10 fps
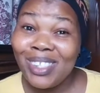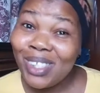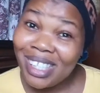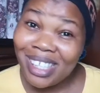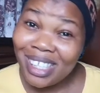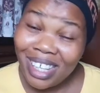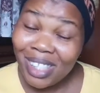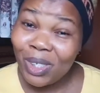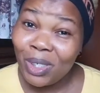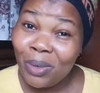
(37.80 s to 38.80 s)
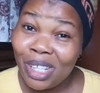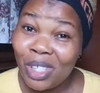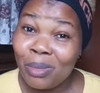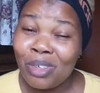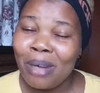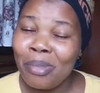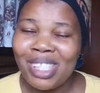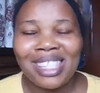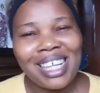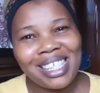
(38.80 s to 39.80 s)
to hit on the red subscribe
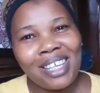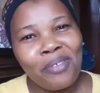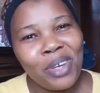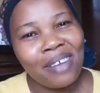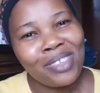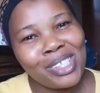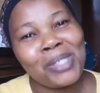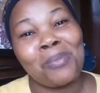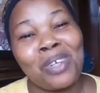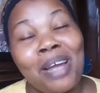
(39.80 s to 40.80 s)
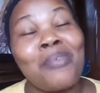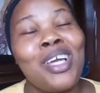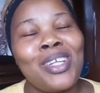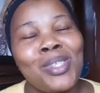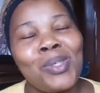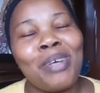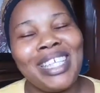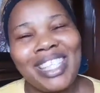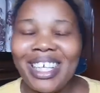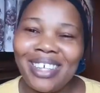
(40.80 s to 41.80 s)
button. That's if you have not subscribed to my
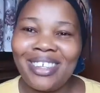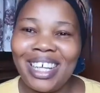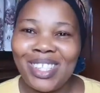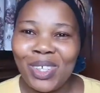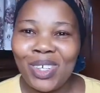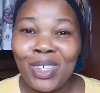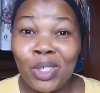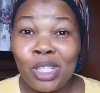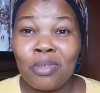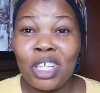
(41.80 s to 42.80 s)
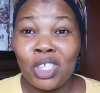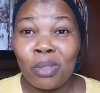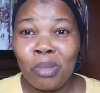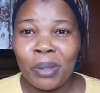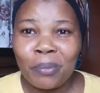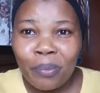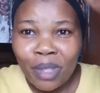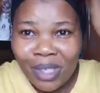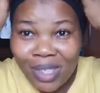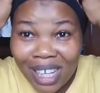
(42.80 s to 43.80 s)
channel, and turn on your notification bell
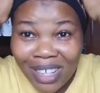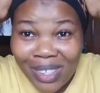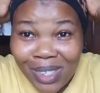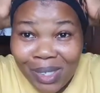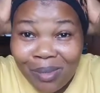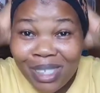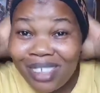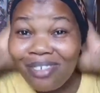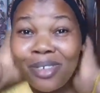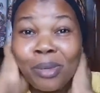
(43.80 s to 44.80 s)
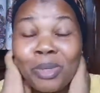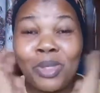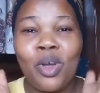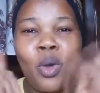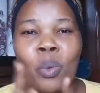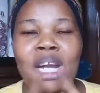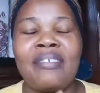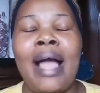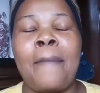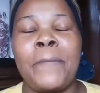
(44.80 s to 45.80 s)
so that YouTube will inform you
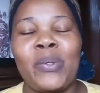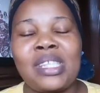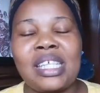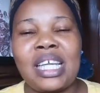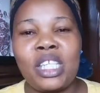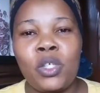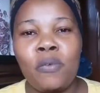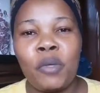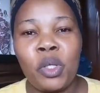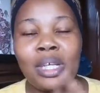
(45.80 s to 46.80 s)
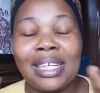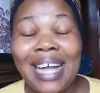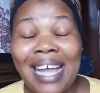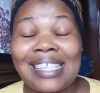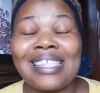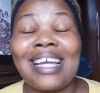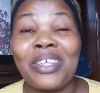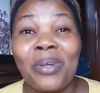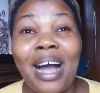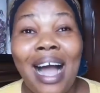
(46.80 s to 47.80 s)
whenever I post a new video. Guys,
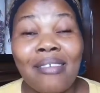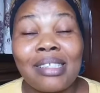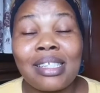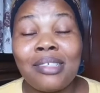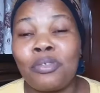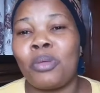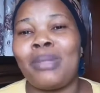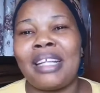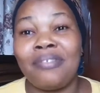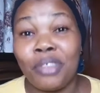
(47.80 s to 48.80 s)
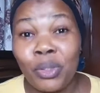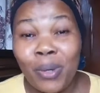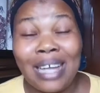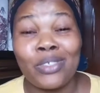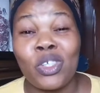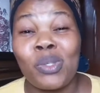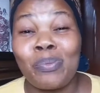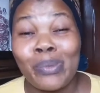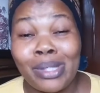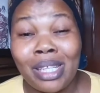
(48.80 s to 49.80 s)
like you have seen from that video I
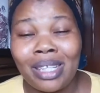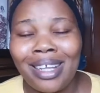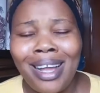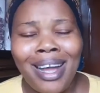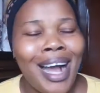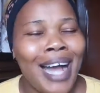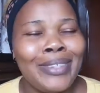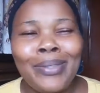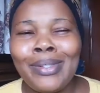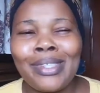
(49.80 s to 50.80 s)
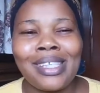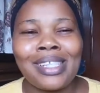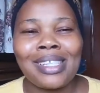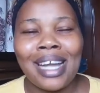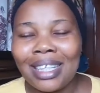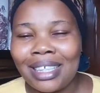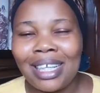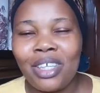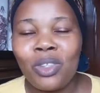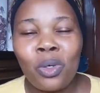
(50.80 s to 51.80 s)
just posted, I don't understand.
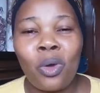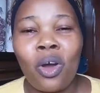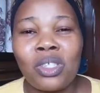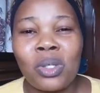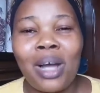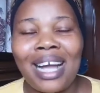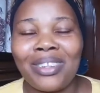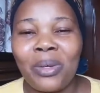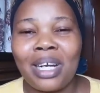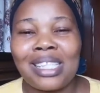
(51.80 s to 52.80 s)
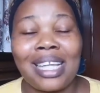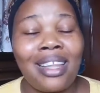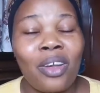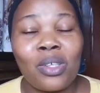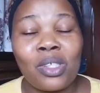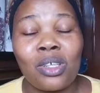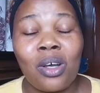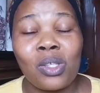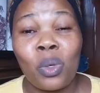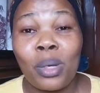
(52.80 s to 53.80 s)
You know, Ozo and Dorathy, I think Ozo,
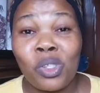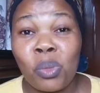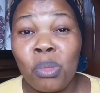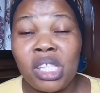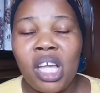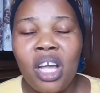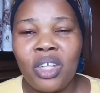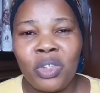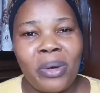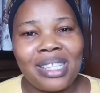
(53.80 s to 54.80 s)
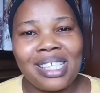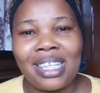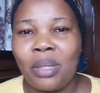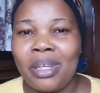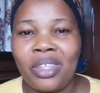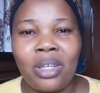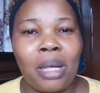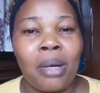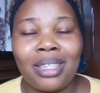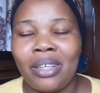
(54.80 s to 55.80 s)
Ozo went to meet Dorathy and they were talking
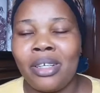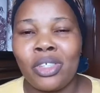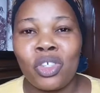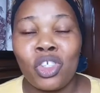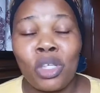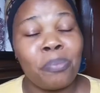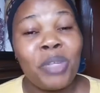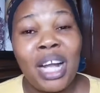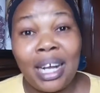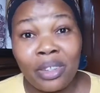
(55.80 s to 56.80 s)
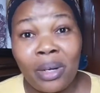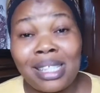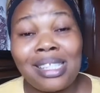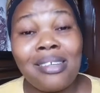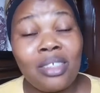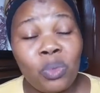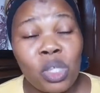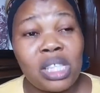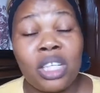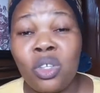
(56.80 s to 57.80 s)
about their relationship. And Dorathy
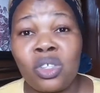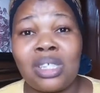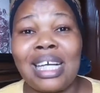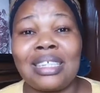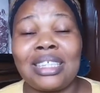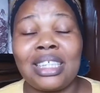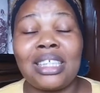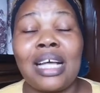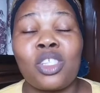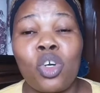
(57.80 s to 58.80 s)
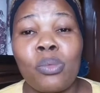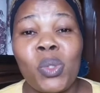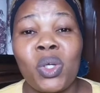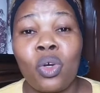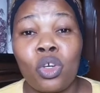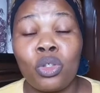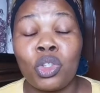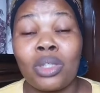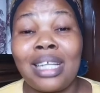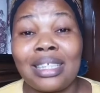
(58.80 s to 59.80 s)
was telling Ozo that she has come to a
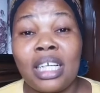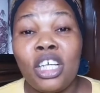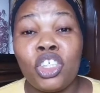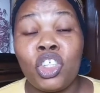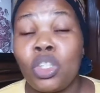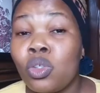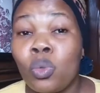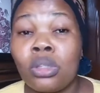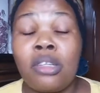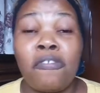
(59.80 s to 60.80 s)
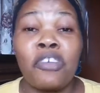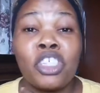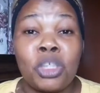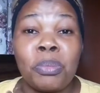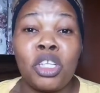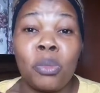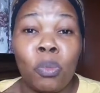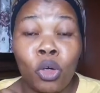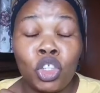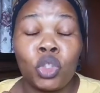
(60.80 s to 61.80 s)
conclusion that she doesn't want the friendship
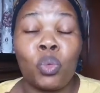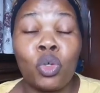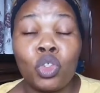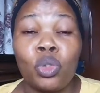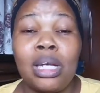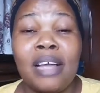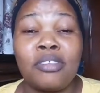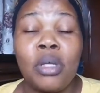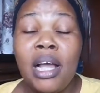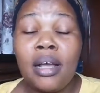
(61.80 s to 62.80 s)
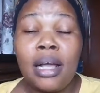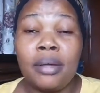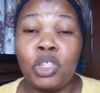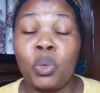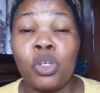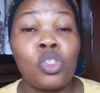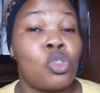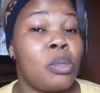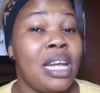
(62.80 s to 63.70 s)
anymore. She wants to left, she wants to be